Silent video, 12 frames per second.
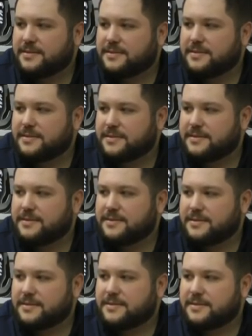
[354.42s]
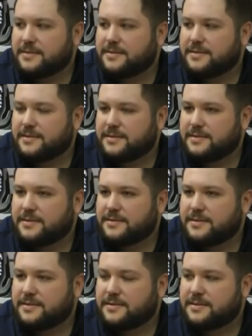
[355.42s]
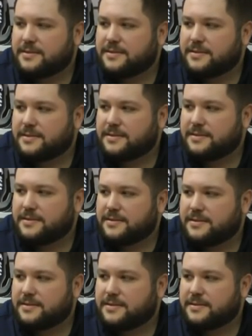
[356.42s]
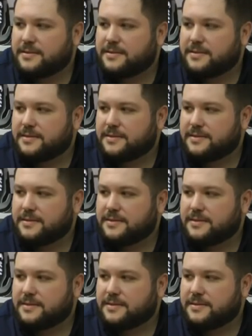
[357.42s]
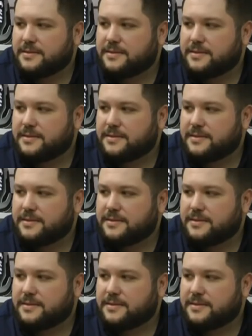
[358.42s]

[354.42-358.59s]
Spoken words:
No words are spoken by the person on screen.